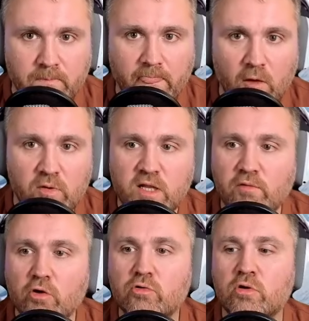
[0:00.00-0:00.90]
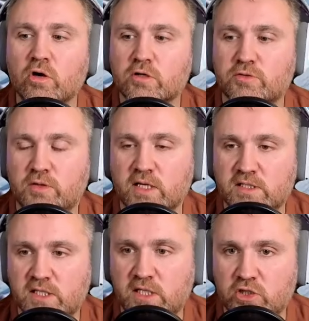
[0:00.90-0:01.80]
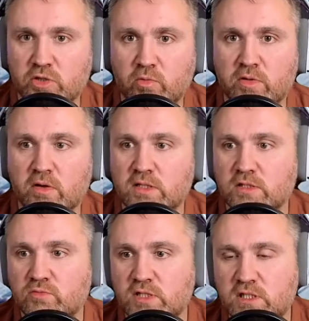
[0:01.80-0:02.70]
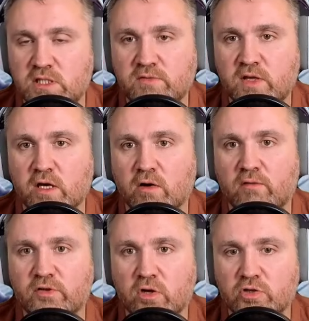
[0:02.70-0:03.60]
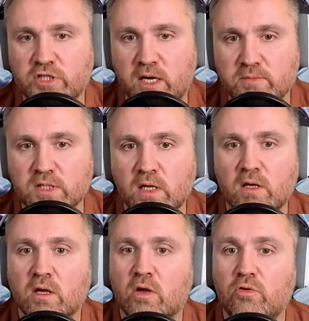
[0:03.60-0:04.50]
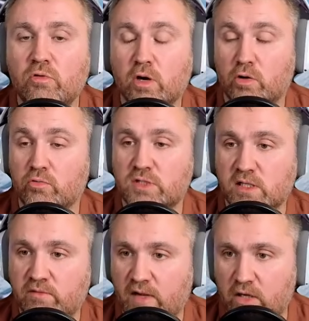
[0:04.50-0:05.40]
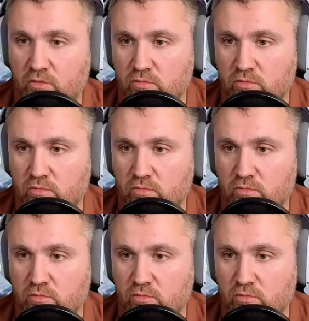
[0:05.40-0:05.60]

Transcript: And whenever you unlock an exchange, whether it is with Chief Gear or Charms, you are losing value.